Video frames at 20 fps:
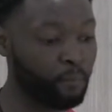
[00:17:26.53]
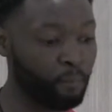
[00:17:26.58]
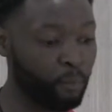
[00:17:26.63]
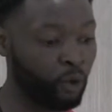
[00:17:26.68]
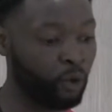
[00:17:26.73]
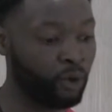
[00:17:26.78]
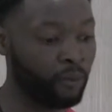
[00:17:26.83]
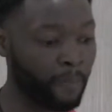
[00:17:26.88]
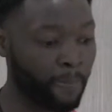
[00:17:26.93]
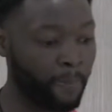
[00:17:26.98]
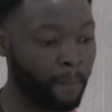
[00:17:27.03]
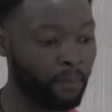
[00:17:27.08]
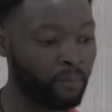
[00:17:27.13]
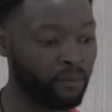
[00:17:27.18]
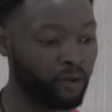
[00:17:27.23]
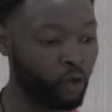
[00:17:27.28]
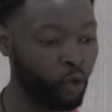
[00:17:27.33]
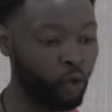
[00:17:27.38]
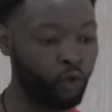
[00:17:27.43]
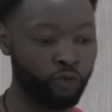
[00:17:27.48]

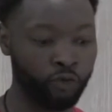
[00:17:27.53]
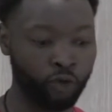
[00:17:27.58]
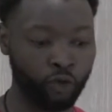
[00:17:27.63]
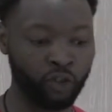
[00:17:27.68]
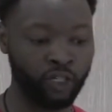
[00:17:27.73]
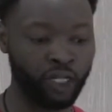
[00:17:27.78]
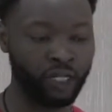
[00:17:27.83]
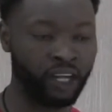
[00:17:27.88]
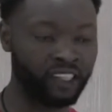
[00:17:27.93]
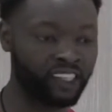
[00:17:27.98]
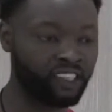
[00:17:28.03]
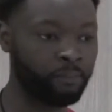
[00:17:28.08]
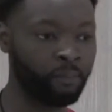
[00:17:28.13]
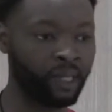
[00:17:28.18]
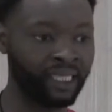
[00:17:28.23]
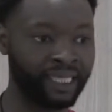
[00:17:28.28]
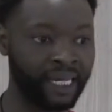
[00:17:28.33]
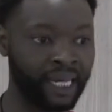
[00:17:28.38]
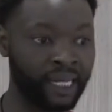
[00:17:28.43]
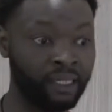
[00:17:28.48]
But going through the loss of
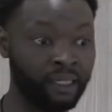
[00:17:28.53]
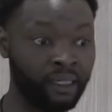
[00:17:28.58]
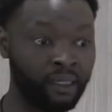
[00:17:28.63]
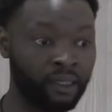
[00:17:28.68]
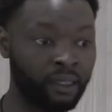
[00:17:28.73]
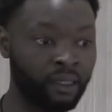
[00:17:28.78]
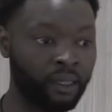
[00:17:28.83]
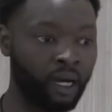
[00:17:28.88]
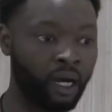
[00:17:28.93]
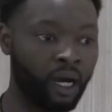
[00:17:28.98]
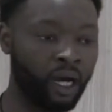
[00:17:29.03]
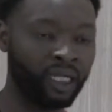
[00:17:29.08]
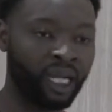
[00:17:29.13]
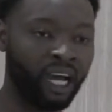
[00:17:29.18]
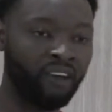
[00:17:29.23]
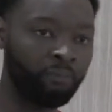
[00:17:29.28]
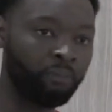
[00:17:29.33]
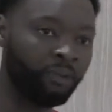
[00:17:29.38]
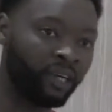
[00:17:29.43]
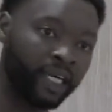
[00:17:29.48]
my dad, I'd
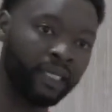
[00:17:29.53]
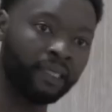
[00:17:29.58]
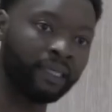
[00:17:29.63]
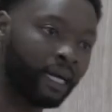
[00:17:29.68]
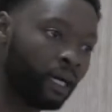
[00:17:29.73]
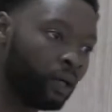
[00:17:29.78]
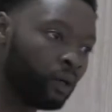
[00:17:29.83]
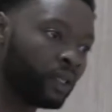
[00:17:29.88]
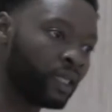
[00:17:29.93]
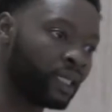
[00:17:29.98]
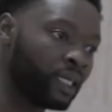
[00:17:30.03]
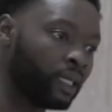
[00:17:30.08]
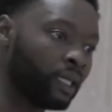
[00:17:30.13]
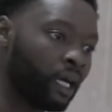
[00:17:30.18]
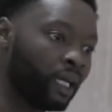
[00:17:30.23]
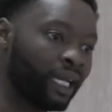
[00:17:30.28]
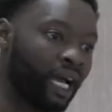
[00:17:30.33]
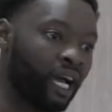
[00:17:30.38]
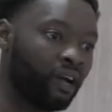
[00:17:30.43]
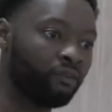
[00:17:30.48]
have breakdowns and
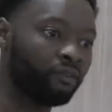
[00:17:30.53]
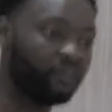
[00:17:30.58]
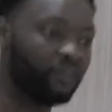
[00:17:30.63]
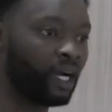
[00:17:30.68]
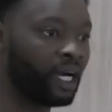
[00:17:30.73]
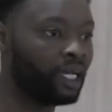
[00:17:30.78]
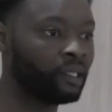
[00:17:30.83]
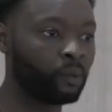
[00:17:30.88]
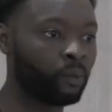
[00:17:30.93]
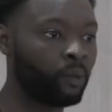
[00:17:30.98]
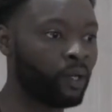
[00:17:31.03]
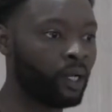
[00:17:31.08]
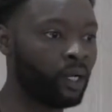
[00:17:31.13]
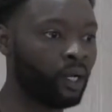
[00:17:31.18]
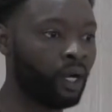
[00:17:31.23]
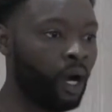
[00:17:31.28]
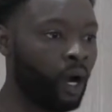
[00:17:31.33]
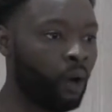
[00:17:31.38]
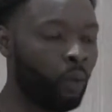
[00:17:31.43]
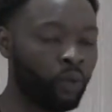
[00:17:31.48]
I'd have times
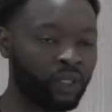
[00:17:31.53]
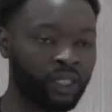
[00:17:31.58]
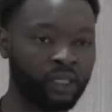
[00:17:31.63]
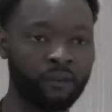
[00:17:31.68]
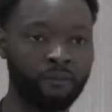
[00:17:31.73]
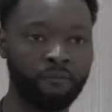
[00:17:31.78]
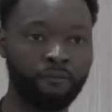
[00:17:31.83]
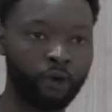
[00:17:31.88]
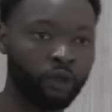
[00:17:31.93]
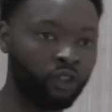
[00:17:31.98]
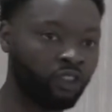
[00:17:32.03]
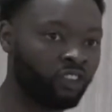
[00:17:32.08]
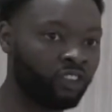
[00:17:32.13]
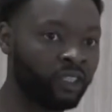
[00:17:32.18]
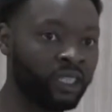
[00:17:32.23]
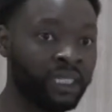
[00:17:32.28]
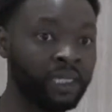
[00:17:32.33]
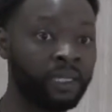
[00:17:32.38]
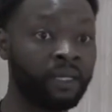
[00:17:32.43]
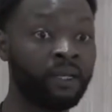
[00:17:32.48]
where I wasn't
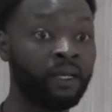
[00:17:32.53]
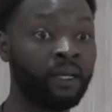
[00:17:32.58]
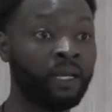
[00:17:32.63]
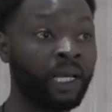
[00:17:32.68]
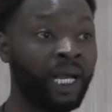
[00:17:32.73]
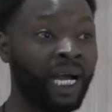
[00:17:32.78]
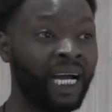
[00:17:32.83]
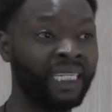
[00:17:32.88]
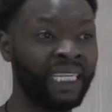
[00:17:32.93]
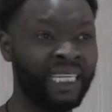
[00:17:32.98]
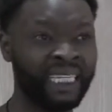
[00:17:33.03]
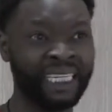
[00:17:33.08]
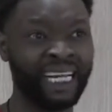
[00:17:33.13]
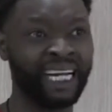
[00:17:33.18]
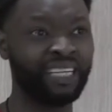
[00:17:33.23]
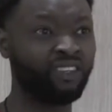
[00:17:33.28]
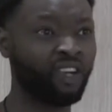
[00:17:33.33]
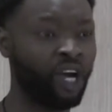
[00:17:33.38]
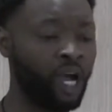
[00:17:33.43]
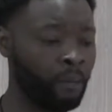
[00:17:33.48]
functioning. And in
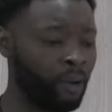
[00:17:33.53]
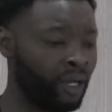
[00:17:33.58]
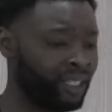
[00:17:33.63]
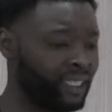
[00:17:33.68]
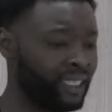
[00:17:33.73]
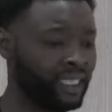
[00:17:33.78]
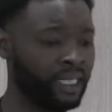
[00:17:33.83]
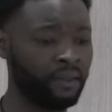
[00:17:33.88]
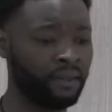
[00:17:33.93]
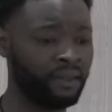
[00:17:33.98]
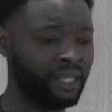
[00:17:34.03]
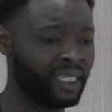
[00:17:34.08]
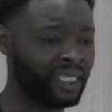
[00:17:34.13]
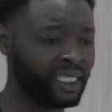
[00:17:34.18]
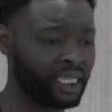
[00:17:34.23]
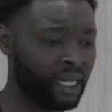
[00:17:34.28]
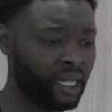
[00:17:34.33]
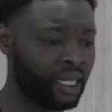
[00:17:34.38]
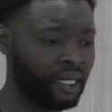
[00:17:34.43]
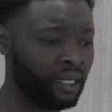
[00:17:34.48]
that time, I'd see
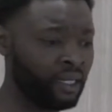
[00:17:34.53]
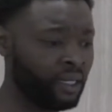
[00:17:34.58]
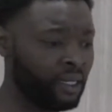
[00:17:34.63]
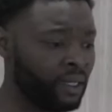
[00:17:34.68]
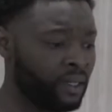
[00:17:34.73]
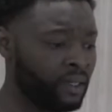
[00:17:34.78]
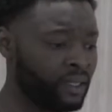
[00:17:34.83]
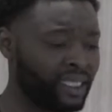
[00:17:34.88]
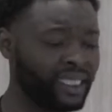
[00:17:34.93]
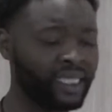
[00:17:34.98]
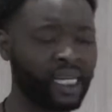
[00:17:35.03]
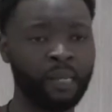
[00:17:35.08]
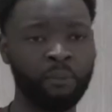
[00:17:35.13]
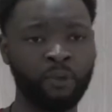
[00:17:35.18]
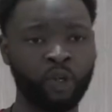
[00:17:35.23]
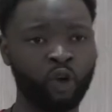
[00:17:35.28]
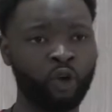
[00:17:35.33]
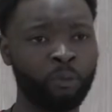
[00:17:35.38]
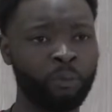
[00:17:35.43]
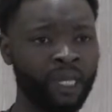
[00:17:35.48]
things like the
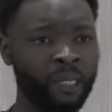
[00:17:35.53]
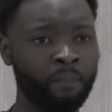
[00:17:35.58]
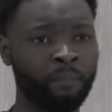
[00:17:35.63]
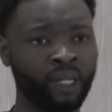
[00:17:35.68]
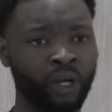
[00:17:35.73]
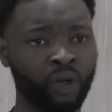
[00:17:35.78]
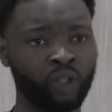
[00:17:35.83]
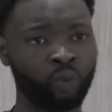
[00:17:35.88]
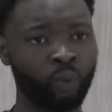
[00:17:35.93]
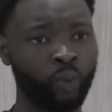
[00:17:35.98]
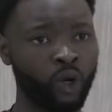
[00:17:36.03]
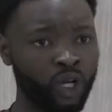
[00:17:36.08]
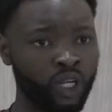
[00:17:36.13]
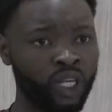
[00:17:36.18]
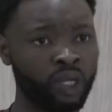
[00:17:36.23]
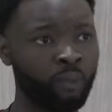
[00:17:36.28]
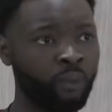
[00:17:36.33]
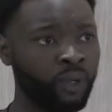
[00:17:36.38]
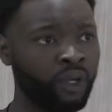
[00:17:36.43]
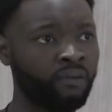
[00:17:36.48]
same young people I was
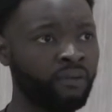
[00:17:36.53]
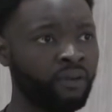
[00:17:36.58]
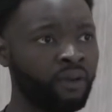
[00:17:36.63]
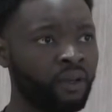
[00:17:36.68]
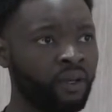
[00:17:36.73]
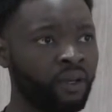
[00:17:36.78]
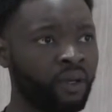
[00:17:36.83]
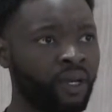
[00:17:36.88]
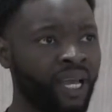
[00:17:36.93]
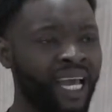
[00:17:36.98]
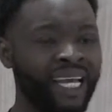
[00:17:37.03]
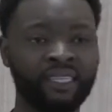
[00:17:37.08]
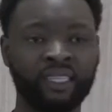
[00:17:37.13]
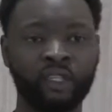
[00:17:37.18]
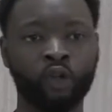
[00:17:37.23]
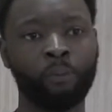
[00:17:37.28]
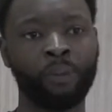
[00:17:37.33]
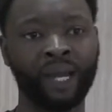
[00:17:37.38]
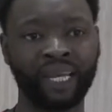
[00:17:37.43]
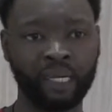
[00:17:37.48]
working with
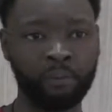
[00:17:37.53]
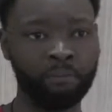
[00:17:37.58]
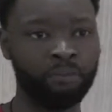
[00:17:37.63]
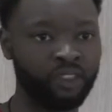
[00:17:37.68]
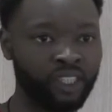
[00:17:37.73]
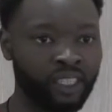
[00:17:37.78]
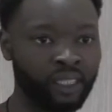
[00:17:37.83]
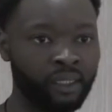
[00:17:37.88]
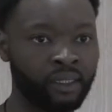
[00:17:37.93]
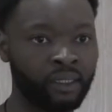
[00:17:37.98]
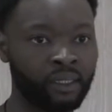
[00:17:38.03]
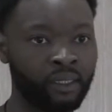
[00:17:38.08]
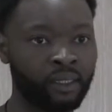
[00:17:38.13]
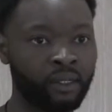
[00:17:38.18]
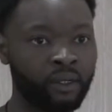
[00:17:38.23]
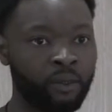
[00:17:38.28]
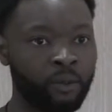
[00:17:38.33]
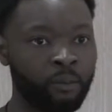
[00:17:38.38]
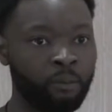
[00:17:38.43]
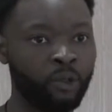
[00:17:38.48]
ending up back in
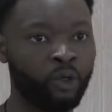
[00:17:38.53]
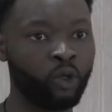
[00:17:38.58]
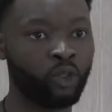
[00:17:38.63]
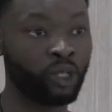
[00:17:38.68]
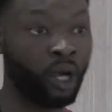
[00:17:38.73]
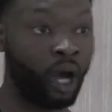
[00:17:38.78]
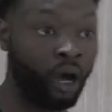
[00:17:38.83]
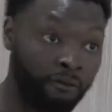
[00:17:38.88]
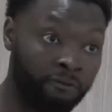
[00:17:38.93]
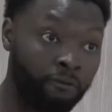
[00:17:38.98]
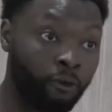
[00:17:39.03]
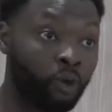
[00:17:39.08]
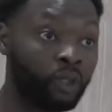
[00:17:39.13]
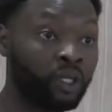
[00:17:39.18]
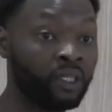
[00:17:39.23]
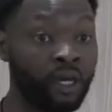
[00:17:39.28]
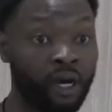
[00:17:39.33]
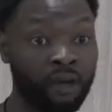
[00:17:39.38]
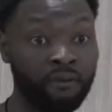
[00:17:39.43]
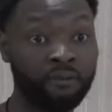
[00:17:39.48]
prison because I've
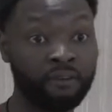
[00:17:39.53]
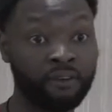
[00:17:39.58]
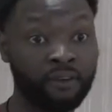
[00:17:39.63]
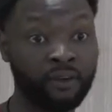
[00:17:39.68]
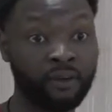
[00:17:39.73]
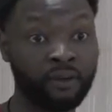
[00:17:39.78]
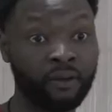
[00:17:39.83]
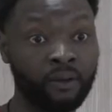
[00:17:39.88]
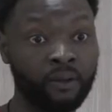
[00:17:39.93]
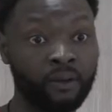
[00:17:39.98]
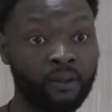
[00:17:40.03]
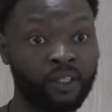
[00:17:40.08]
fallen off.